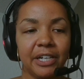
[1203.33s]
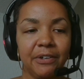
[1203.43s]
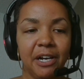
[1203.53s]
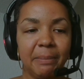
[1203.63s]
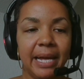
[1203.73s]

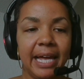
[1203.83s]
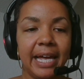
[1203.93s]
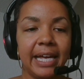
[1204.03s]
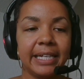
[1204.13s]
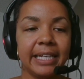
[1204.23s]
around my
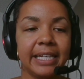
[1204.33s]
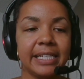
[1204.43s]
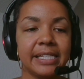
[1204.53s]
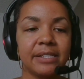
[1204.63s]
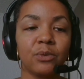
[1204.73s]
head
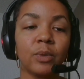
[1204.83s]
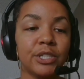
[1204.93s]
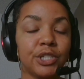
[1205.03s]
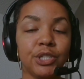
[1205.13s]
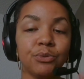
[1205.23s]
is, what
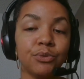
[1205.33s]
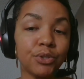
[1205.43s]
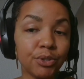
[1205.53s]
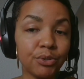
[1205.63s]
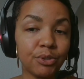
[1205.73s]
do you
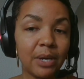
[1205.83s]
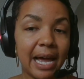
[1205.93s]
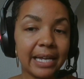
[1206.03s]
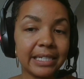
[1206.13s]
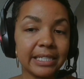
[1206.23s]
do to
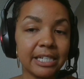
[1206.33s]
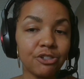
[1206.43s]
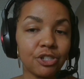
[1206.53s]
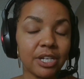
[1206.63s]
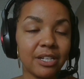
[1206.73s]
add
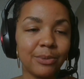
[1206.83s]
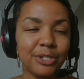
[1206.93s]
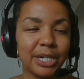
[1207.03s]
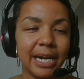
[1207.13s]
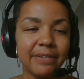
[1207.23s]
intention, which
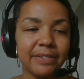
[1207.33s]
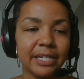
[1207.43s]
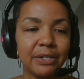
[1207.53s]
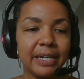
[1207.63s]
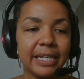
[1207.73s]
I kind of said
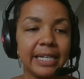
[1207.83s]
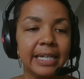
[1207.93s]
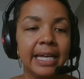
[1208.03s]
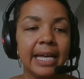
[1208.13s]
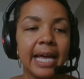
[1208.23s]
already,
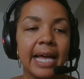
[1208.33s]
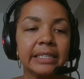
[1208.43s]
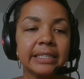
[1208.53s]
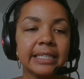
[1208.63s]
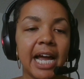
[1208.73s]

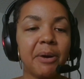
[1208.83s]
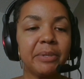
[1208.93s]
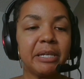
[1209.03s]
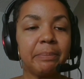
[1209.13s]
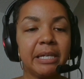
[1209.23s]
and how
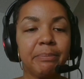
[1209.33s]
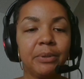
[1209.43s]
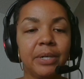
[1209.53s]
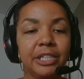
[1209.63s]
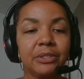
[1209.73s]
many people
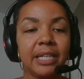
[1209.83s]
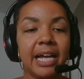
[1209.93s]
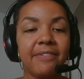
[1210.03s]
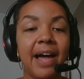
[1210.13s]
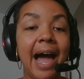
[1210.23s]
in your
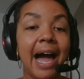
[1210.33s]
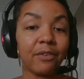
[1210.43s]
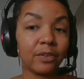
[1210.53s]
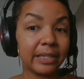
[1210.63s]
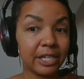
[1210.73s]
life have a
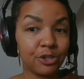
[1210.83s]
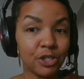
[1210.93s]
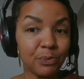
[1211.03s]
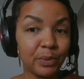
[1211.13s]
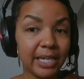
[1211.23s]

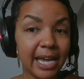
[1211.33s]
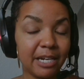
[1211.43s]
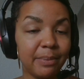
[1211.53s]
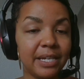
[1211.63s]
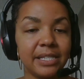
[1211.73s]
relationship with
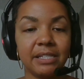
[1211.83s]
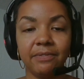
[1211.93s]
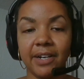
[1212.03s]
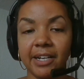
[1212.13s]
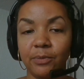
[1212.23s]
cannabis,
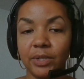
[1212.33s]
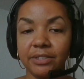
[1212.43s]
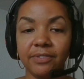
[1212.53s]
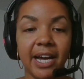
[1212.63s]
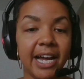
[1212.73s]
by 1 to
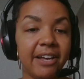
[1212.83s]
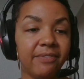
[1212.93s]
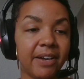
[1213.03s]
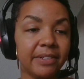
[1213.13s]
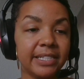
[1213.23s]
5,
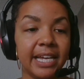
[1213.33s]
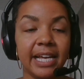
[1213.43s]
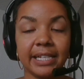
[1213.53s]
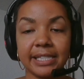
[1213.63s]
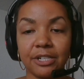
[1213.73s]
5 to 10,
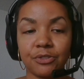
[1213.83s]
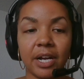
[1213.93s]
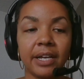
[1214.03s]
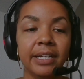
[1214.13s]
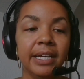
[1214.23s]

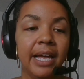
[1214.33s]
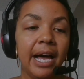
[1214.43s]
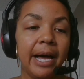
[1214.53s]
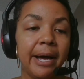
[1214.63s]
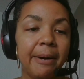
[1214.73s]
etc.
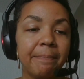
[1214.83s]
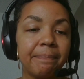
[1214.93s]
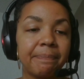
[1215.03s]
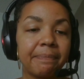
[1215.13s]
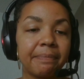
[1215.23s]

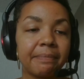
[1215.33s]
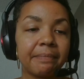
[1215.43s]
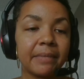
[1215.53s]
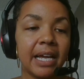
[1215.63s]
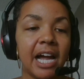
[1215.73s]

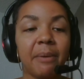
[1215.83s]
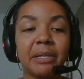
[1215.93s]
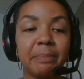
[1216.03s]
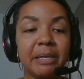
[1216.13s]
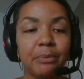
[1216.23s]
How many
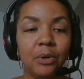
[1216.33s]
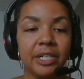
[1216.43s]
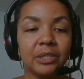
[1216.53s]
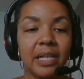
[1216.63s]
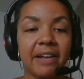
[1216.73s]
people in
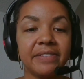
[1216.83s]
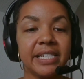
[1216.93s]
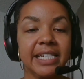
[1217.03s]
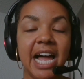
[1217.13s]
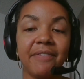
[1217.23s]
your life seem
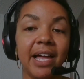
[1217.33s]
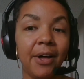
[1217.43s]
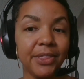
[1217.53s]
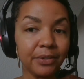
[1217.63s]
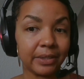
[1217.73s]
to have a
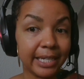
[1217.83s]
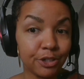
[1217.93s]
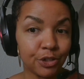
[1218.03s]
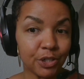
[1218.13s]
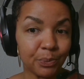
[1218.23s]
healthy
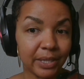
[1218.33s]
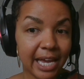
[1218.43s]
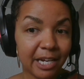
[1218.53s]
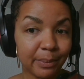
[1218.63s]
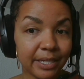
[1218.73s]
relationship with
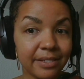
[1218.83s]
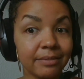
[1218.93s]
cannabis?